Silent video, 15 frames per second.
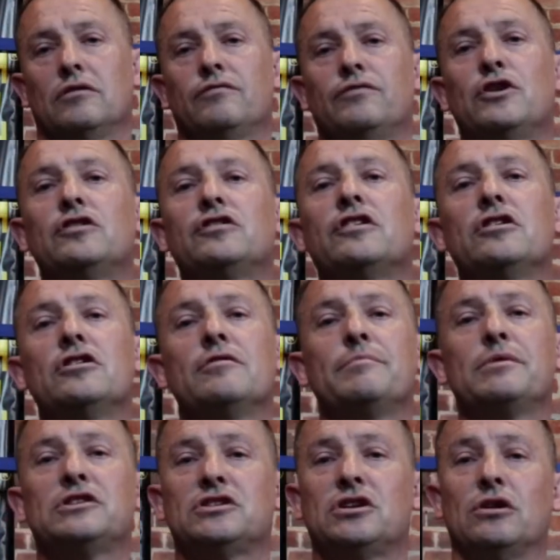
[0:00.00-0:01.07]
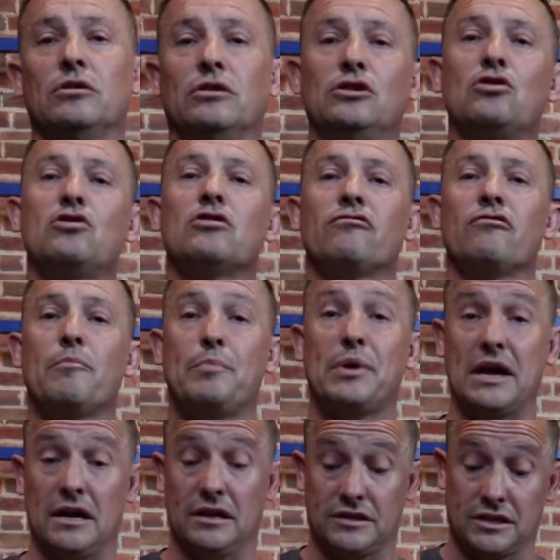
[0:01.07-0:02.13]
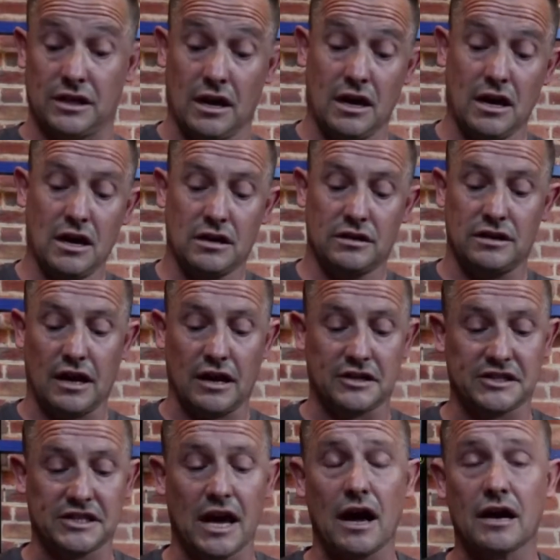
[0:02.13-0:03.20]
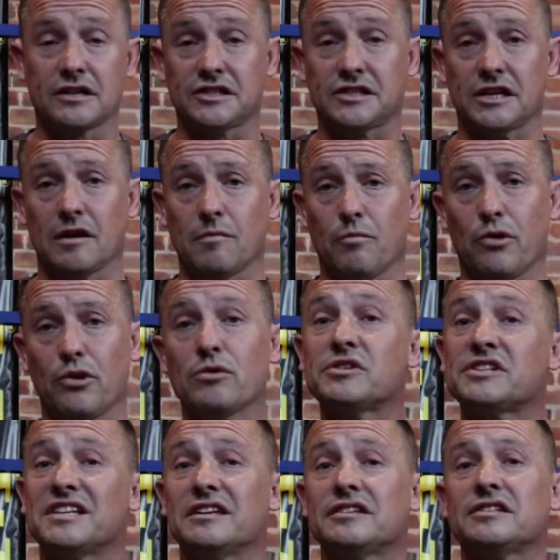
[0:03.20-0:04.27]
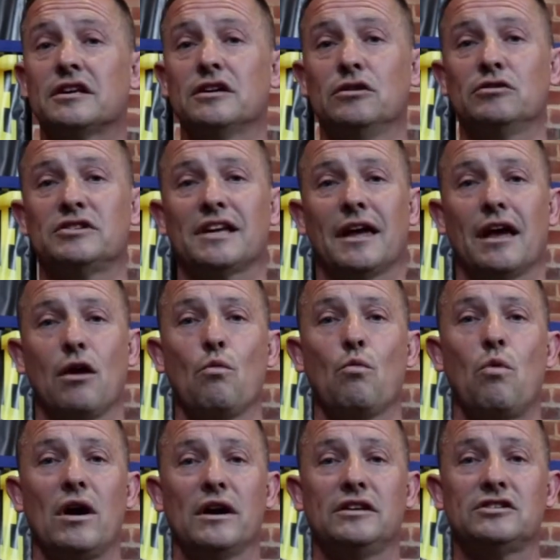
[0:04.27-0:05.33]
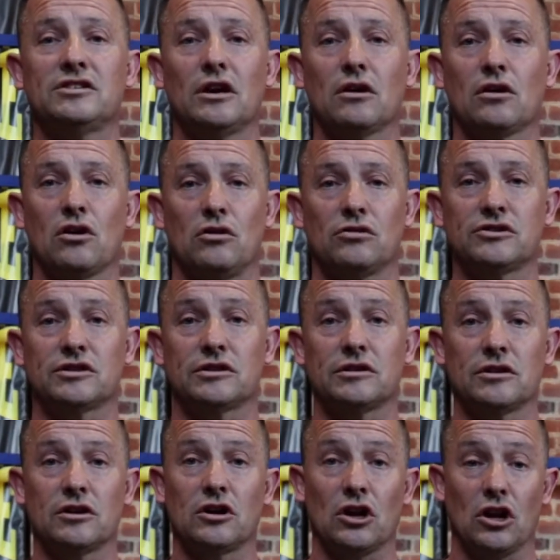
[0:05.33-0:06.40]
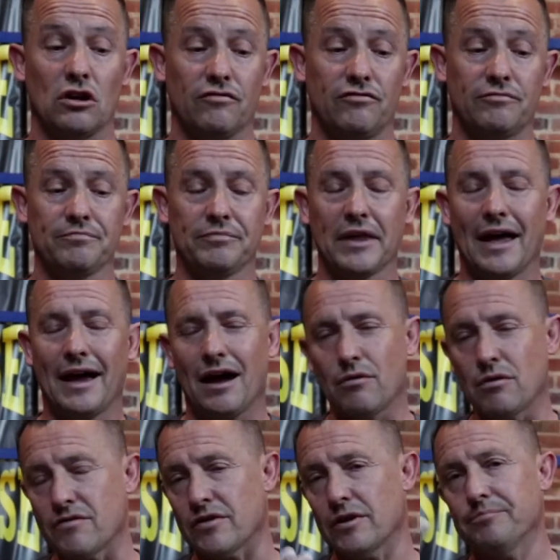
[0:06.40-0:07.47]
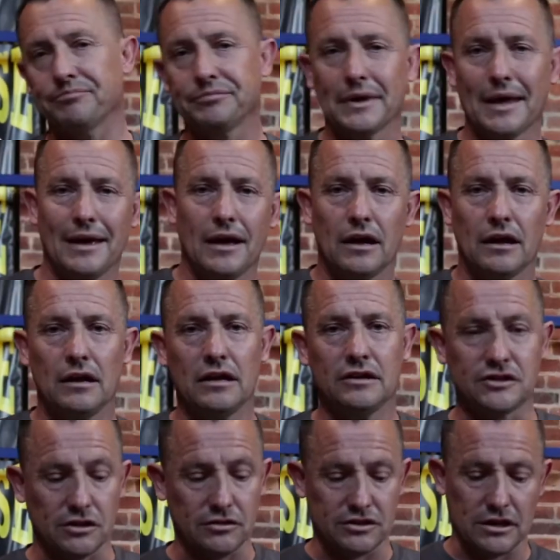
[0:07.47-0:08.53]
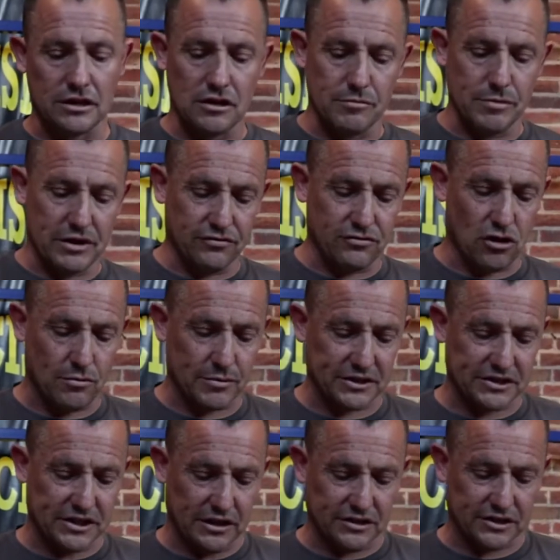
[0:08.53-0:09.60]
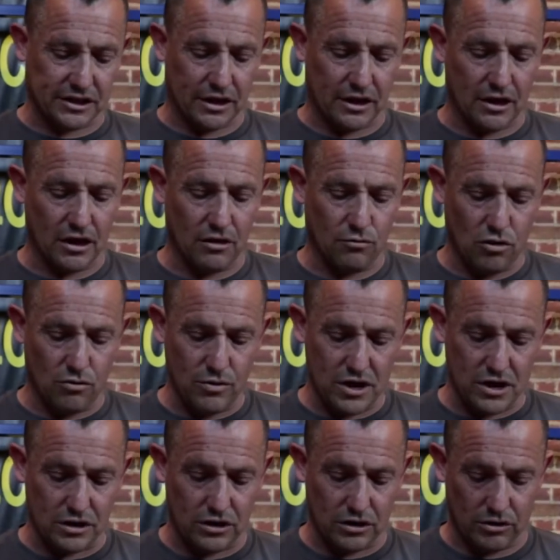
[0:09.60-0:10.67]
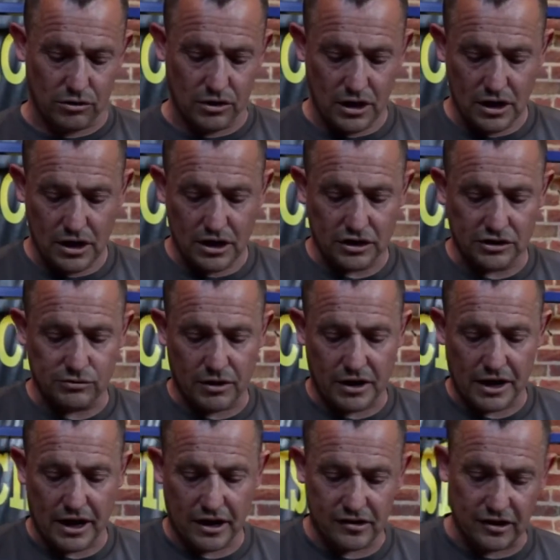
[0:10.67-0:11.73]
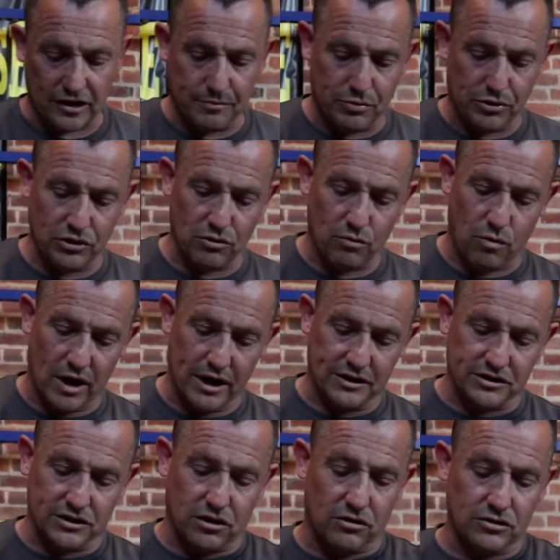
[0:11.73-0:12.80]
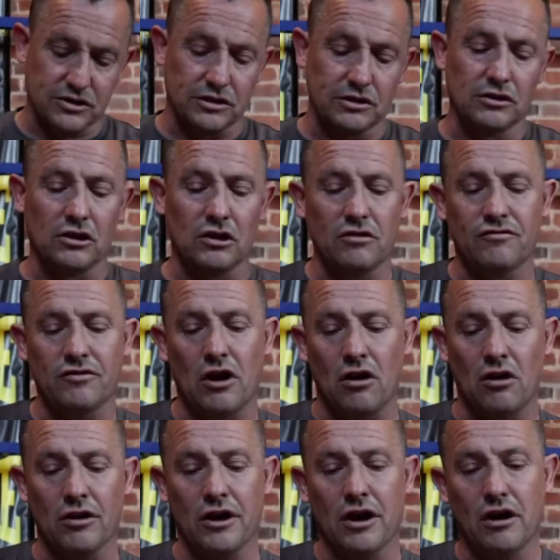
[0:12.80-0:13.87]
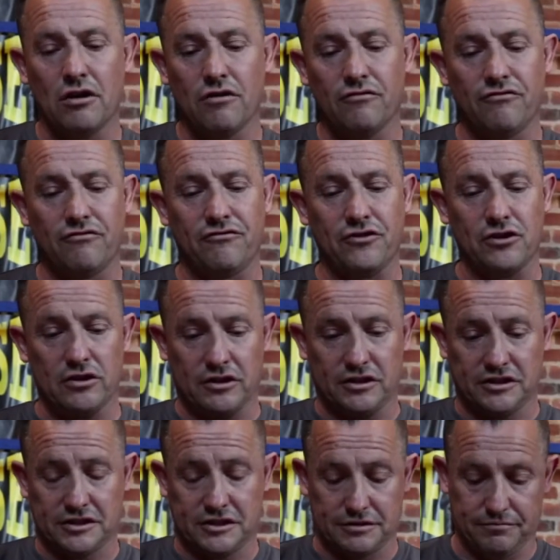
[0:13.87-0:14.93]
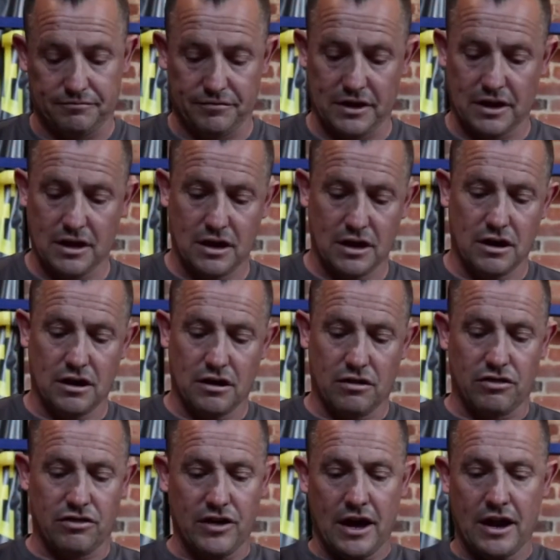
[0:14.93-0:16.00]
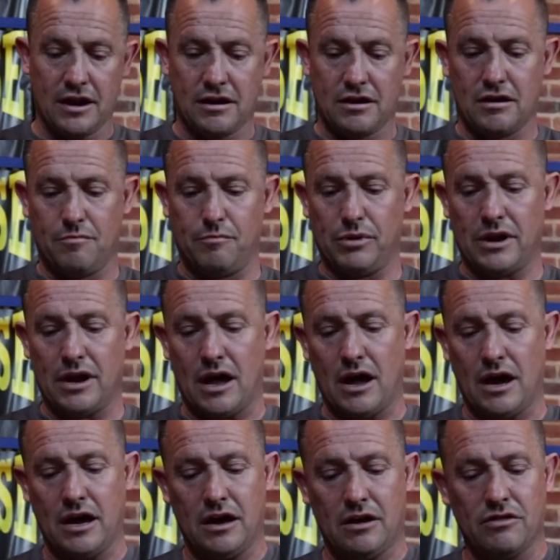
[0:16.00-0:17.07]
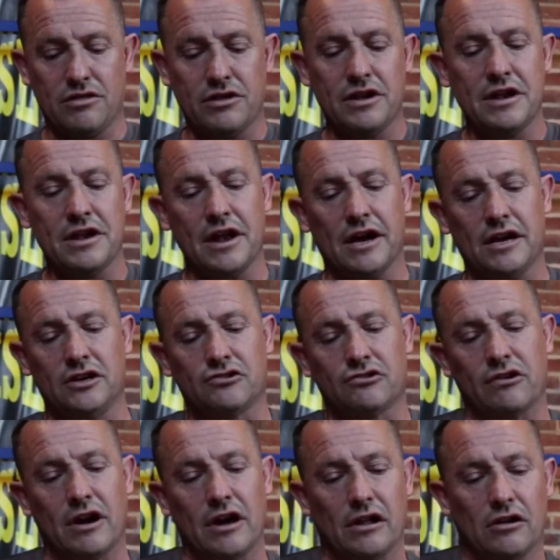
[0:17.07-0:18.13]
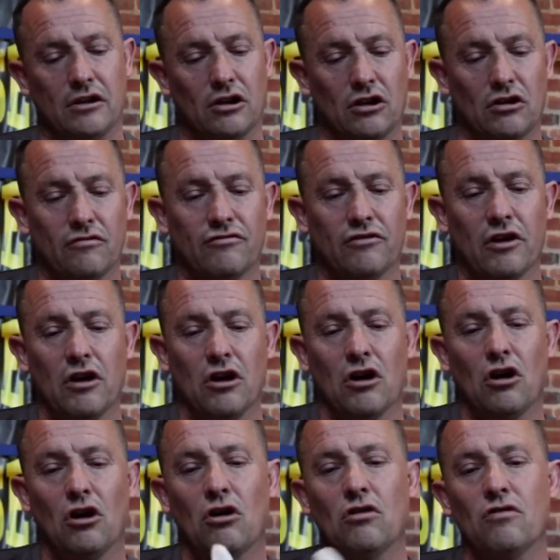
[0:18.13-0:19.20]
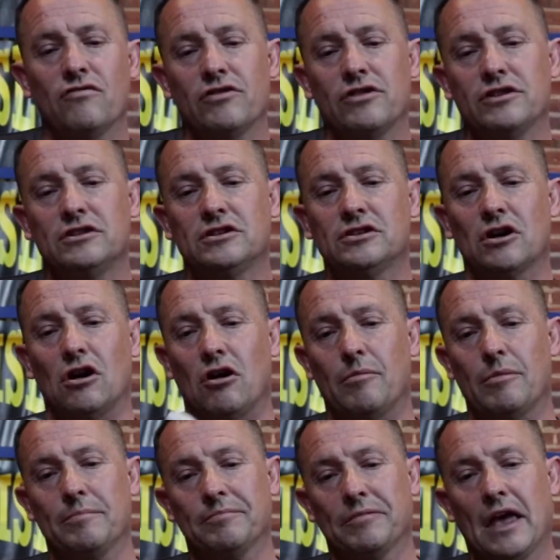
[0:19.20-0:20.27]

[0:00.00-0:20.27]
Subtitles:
Version number 2. You can repeat the exact same process using a white cotton glove. However, let's use a little bit of common sense here, and what we can do is we can actually put the white cotton glove on first. Then apply the nitrile glove over the top.